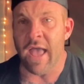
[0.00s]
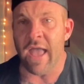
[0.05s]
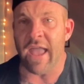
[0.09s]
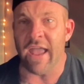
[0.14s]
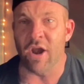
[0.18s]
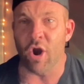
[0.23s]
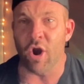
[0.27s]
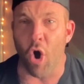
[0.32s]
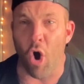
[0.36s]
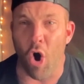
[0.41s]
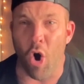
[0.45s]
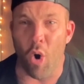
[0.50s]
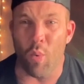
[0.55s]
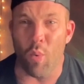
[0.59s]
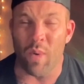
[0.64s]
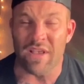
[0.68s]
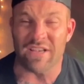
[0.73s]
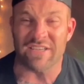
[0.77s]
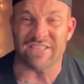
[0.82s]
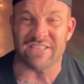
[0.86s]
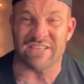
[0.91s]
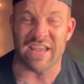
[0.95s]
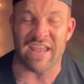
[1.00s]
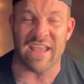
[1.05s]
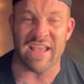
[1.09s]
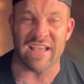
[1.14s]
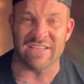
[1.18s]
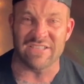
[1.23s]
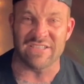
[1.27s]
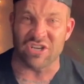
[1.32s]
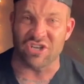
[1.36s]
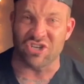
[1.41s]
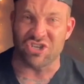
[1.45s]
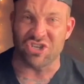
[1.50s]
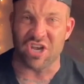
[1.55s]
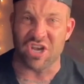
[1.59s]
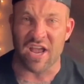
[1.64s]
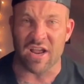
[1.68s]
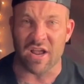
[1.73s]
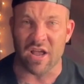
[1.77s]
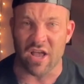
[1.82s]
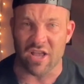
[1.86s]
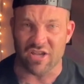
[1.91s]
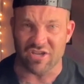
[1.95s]
And all we see is a
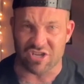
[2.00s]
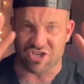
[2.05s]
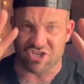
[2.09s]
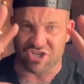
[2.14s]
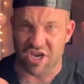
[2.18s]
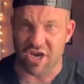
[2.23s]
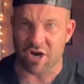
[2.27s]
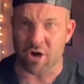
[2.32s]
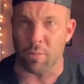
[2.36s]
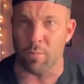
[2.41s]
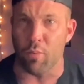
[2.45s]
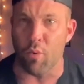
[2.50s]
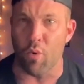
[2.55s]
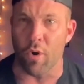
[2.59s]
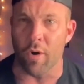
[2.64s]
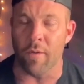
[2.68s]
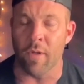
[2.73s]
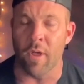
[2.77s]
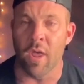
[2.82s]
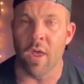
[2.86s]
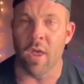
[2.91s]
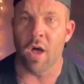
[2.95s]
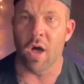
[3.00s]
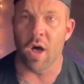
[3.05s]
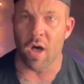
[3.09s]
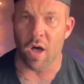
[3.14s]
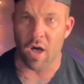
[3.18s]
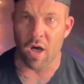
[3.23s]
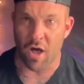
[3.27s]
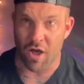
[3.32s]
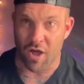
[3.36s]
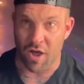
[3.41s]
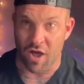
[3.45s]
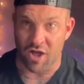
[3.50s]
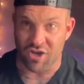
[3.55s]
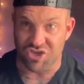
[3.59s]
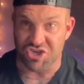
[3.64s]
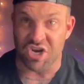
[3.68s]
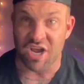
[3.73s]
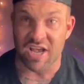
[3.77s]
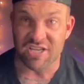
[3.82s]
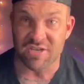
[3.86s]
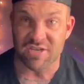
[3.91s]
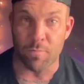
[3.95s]
checkerboard, a
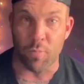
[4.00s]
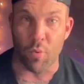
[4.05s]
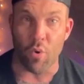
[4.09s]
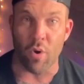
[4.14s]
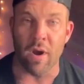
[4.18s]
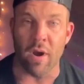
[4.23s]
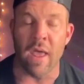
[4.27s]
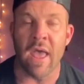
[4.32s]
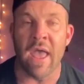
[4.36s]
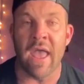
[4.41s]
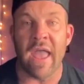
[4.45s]
chessboard.